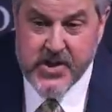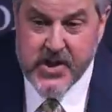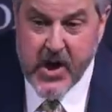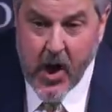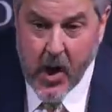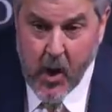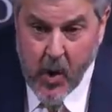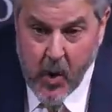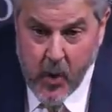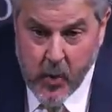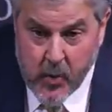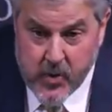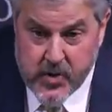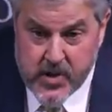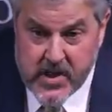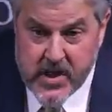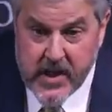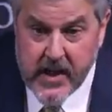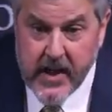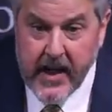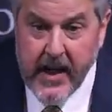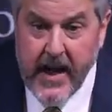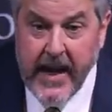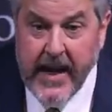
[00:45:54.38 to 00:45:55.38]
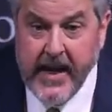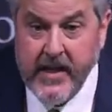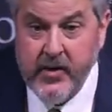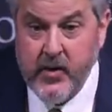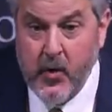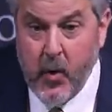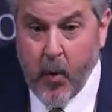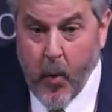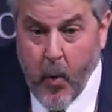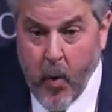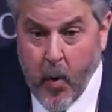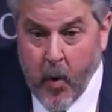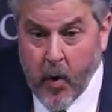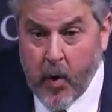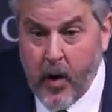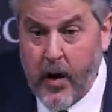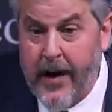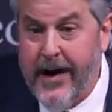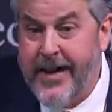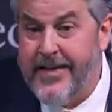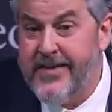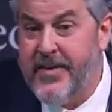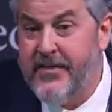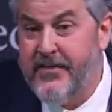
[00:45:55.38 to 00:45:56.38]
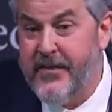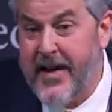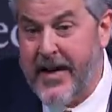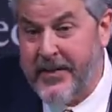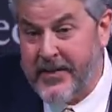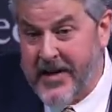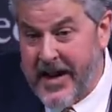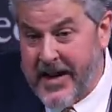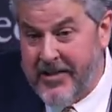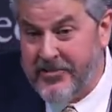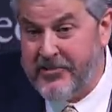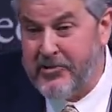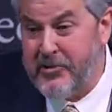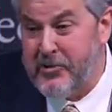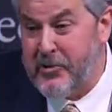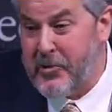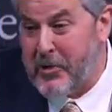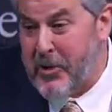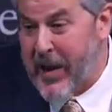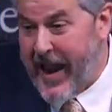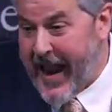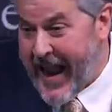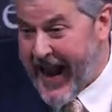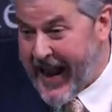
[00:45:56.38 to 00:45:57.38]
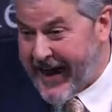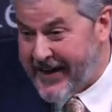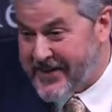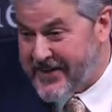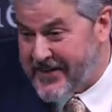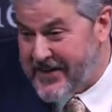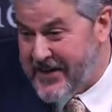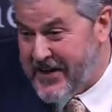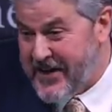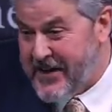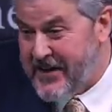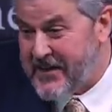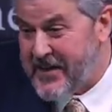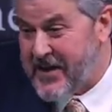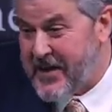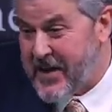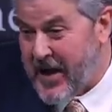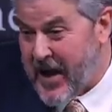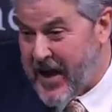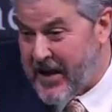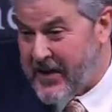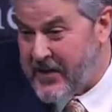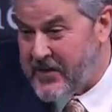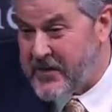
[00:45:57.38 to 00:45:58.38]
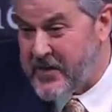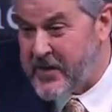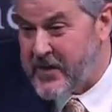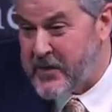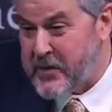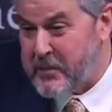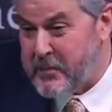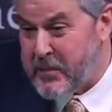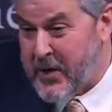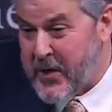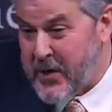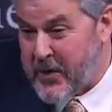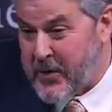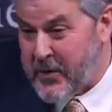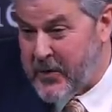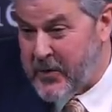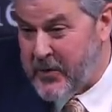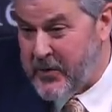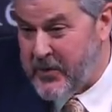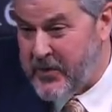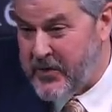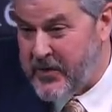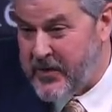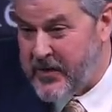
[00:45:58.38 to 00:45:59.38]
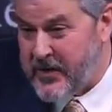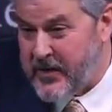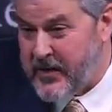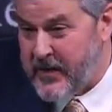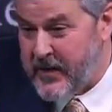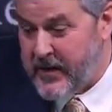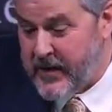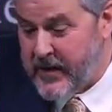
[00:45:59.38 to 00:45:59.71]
Don't ignore the foundational cracks that God has exposed.